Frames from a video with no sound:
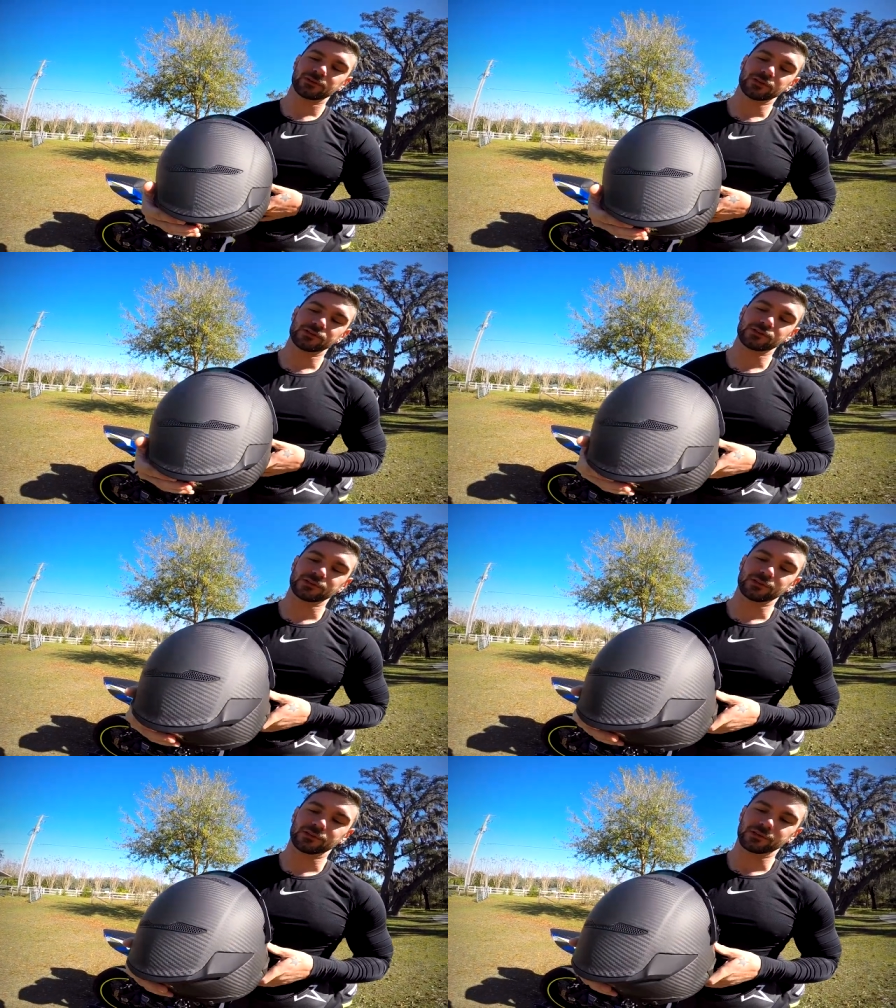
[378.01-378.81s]
And
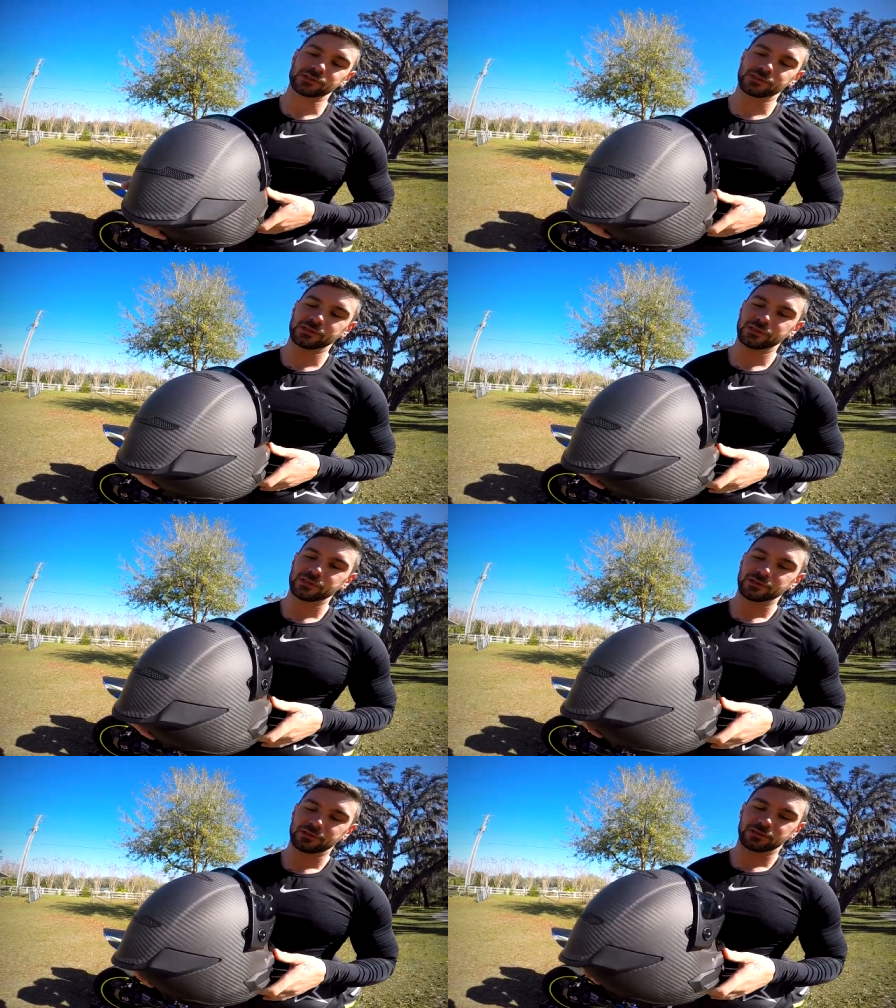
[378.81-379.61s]
how looks, lightweight
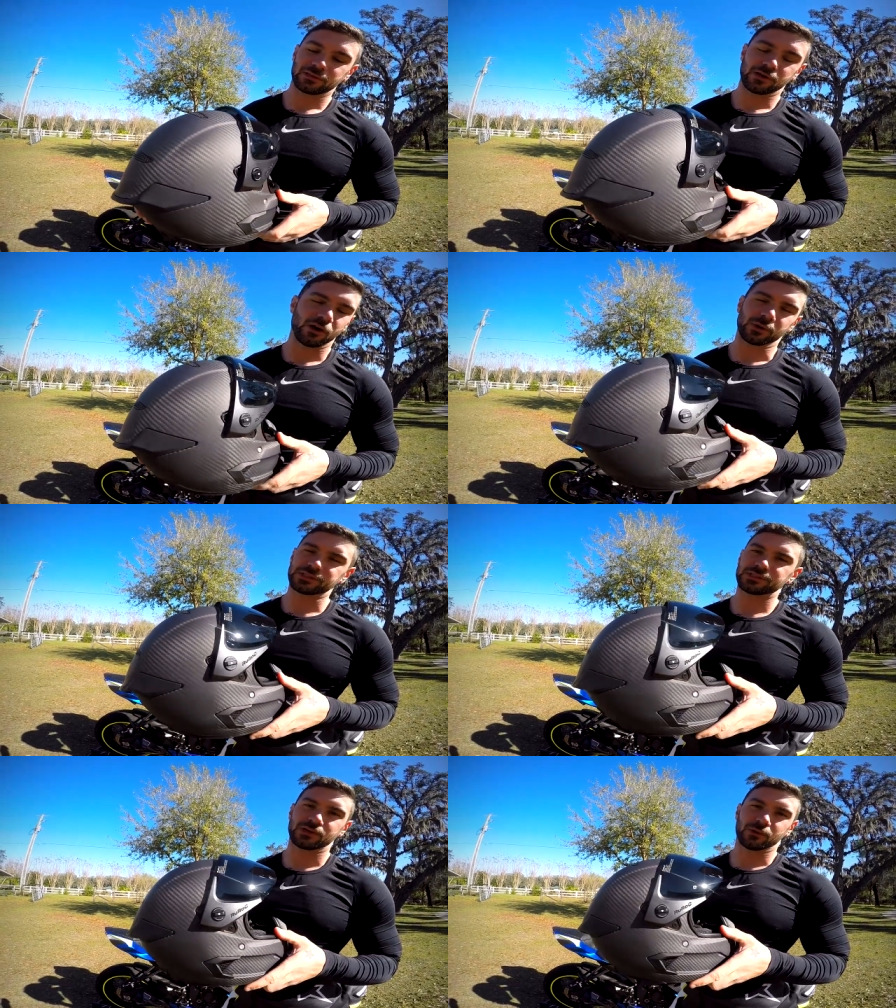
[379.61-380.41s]
it is. Oh,
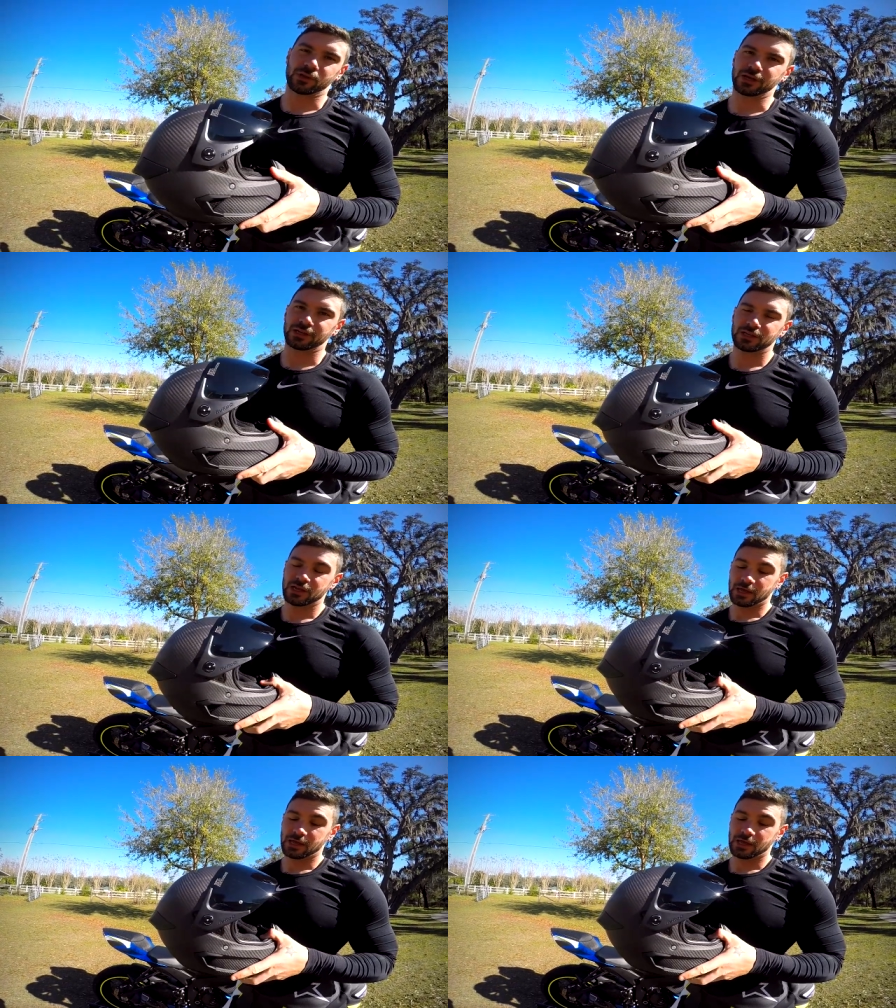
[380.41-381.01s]
it's so light.